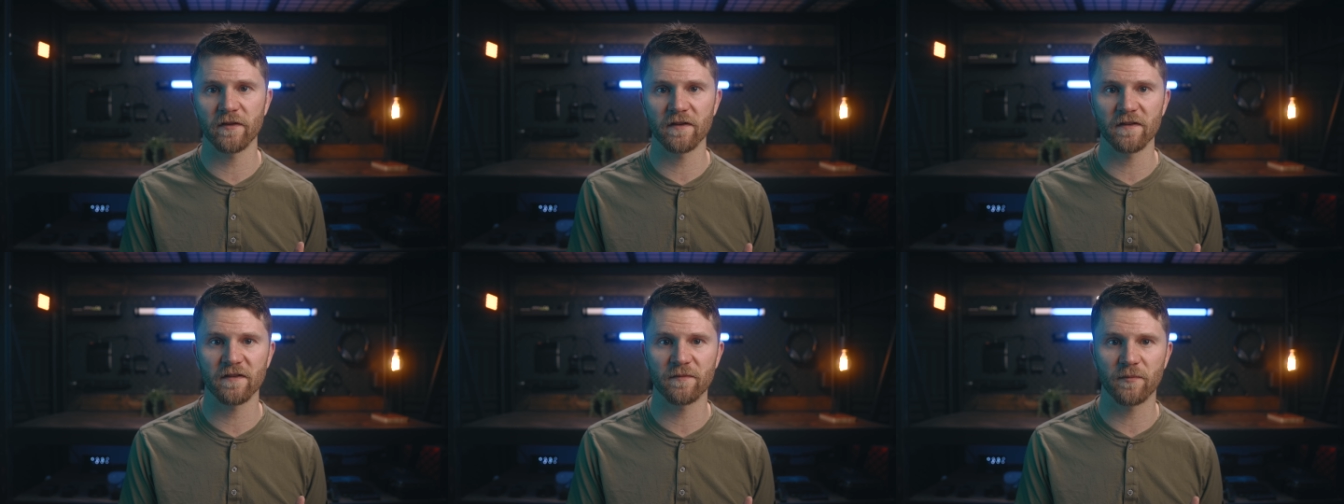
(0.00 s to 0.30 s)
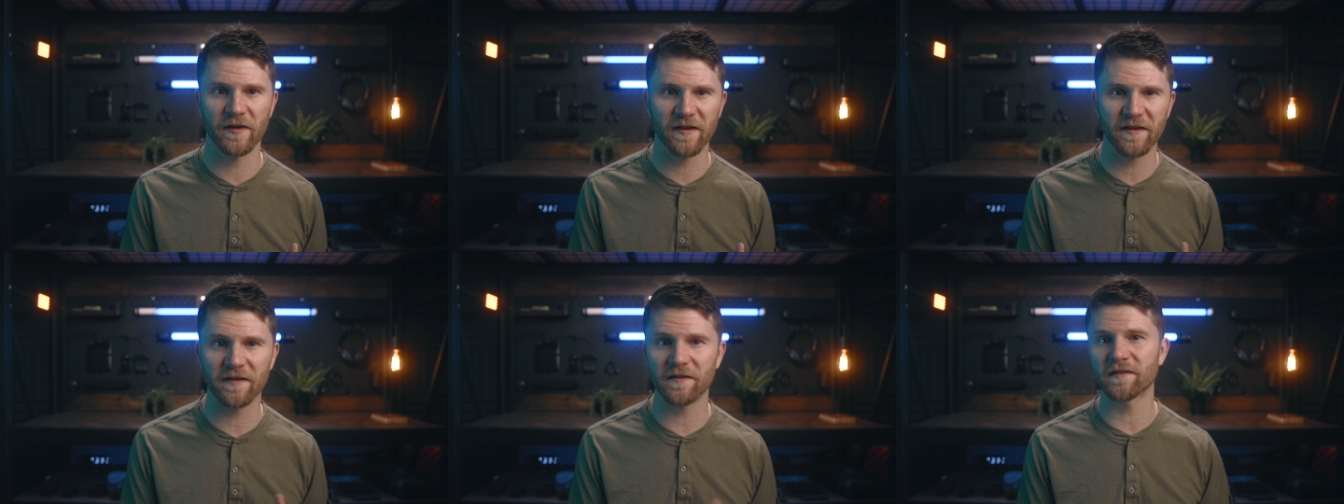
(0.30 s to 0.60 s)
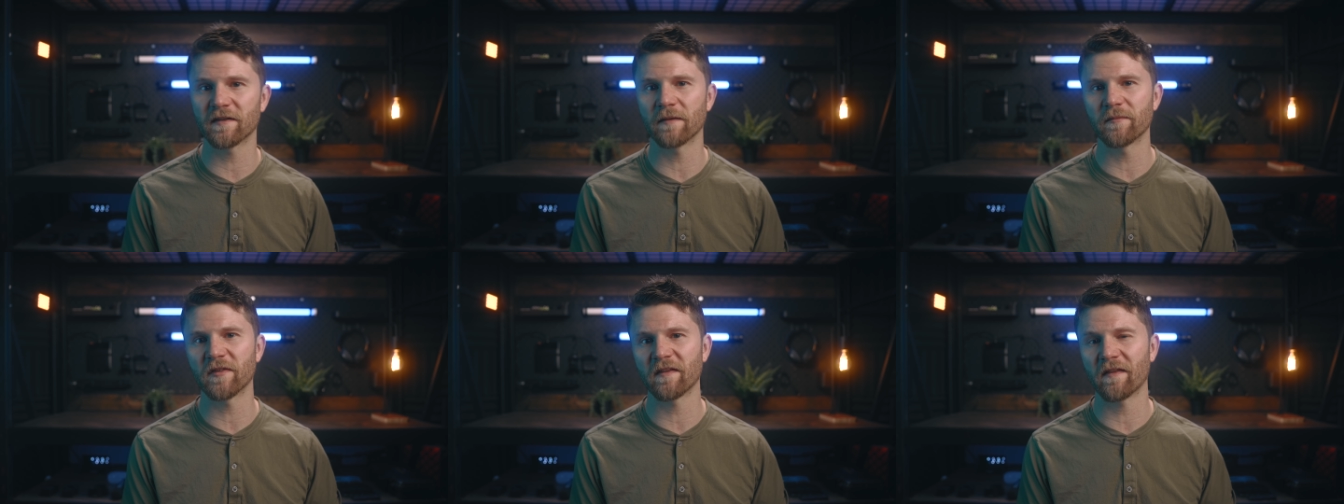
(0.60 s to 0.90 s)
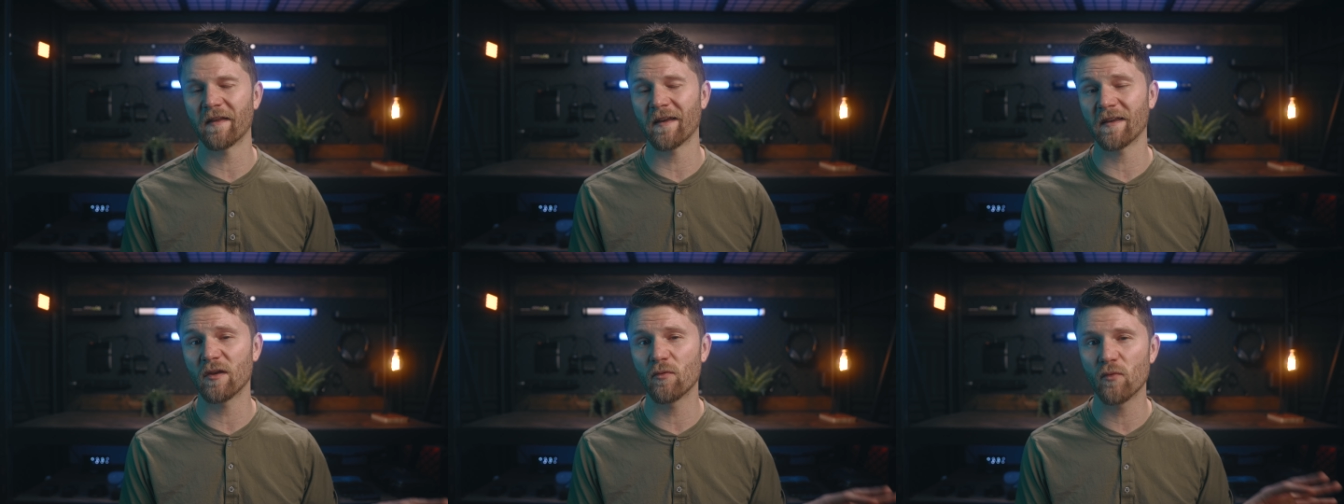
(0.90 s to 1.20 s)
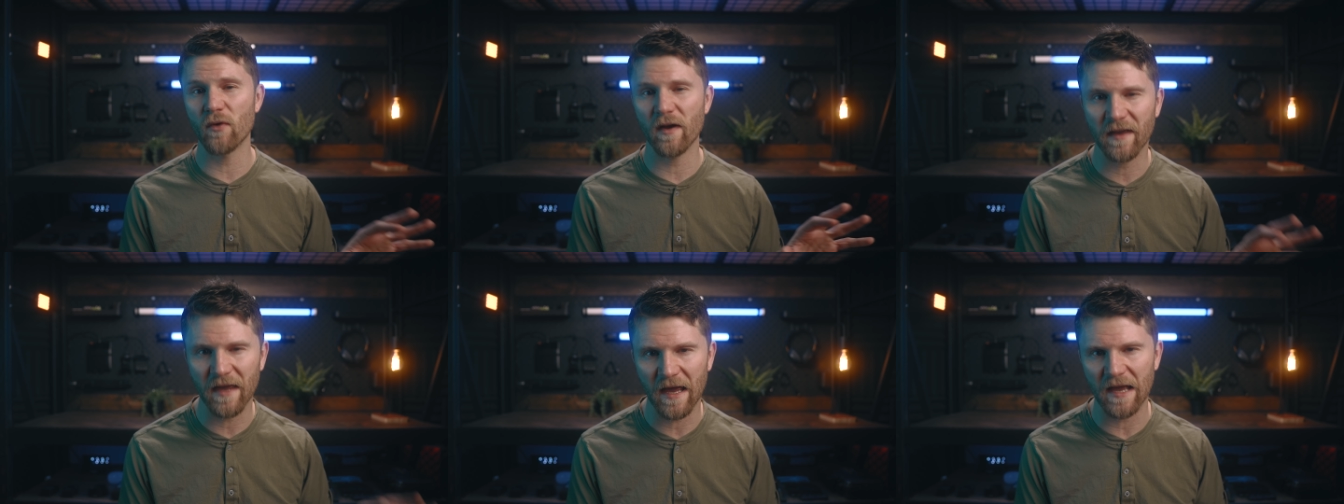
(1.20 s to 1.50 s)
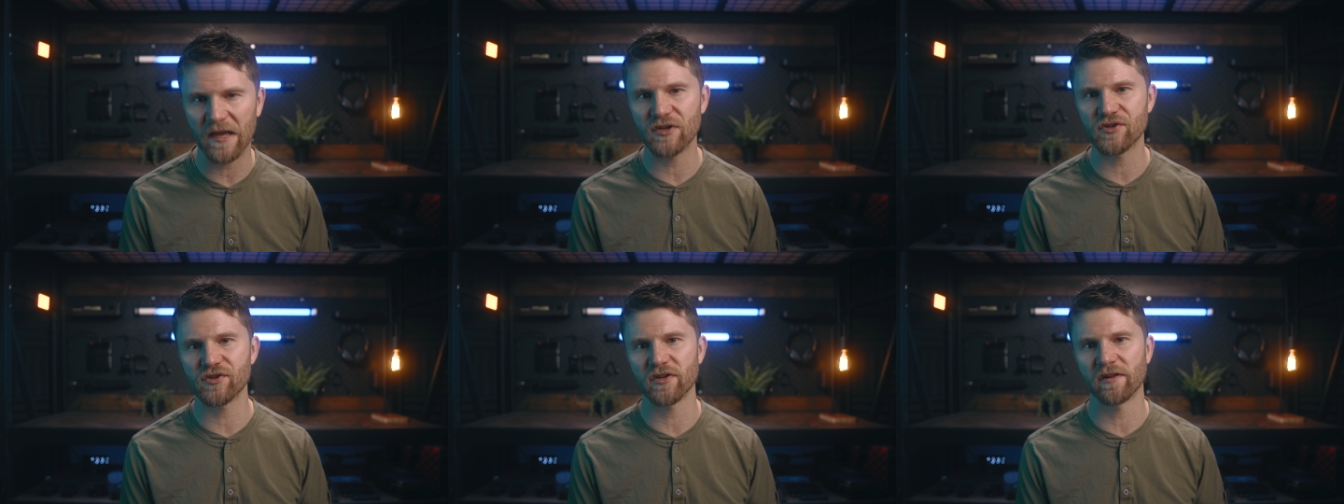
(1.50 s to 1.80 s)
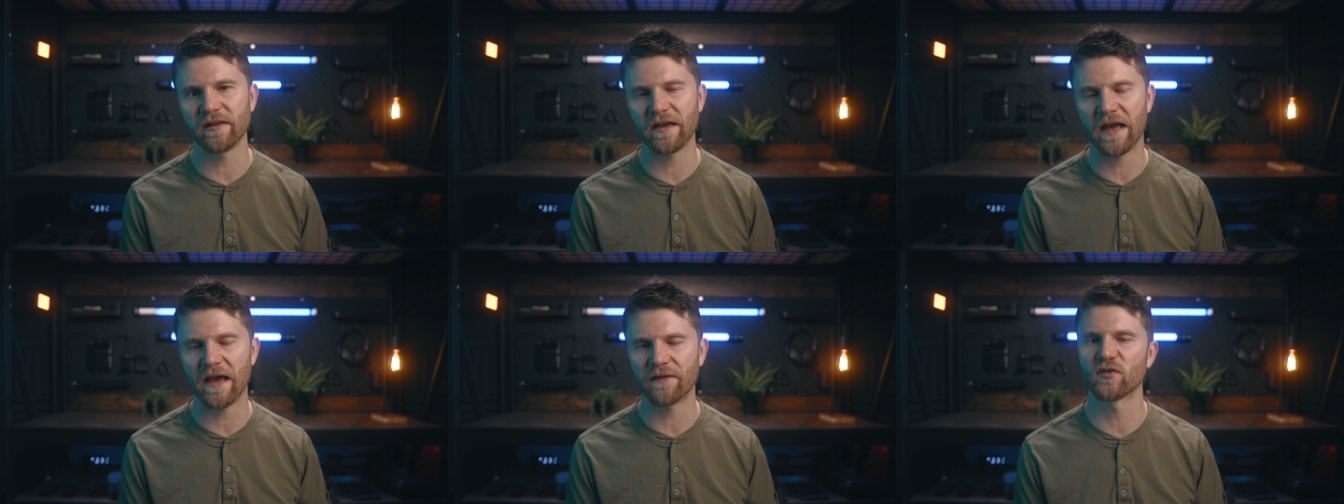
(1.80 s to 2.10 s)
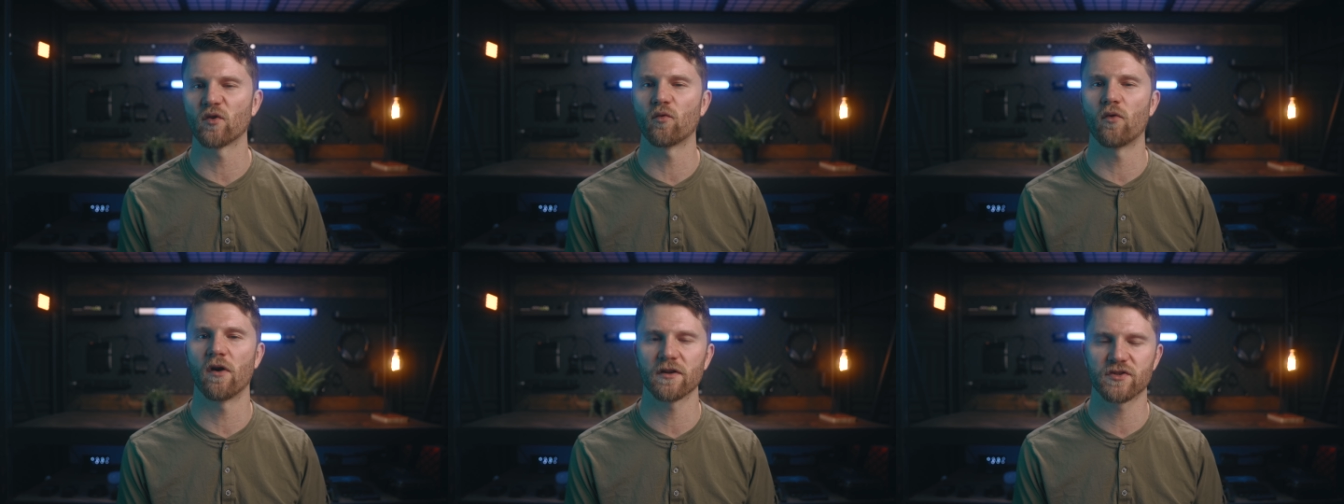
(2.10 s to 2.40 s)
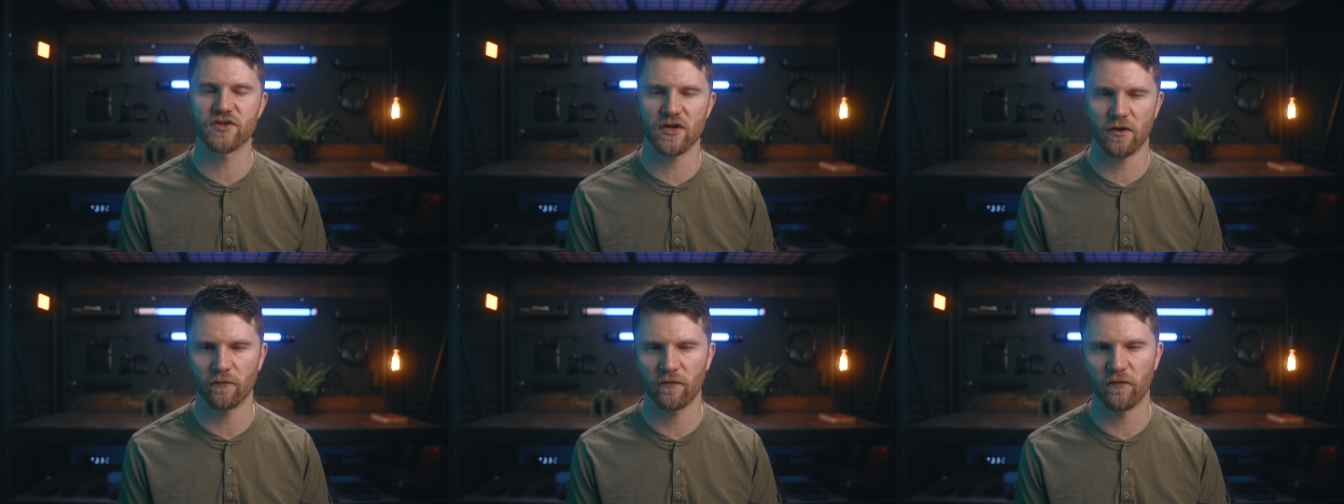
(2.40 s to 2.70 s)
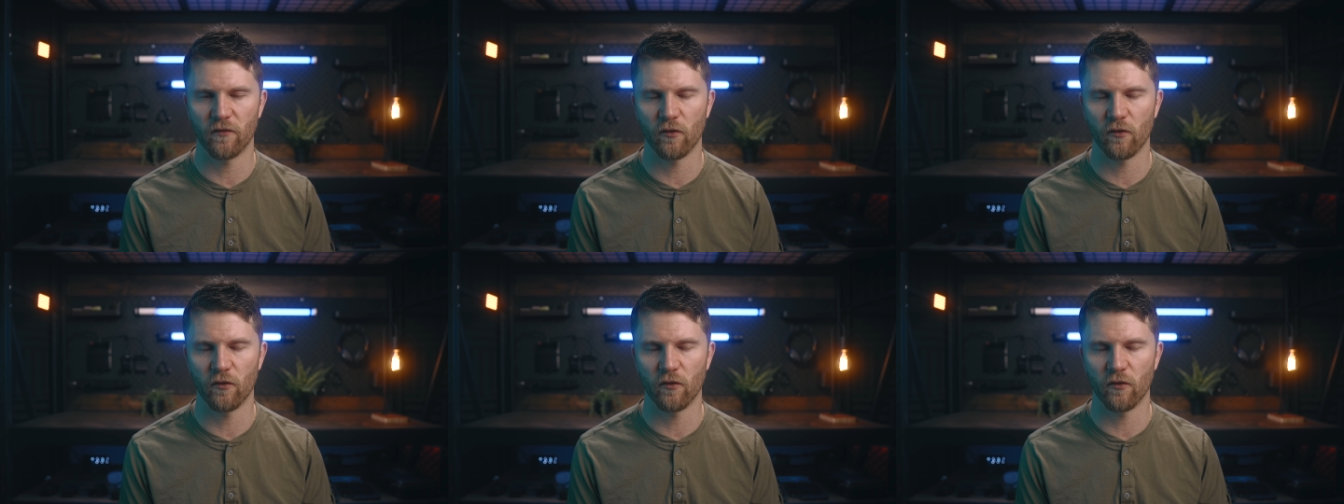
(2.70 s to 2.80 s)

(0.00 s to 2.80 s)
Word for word: this, but it is something that you occasionally have to watch out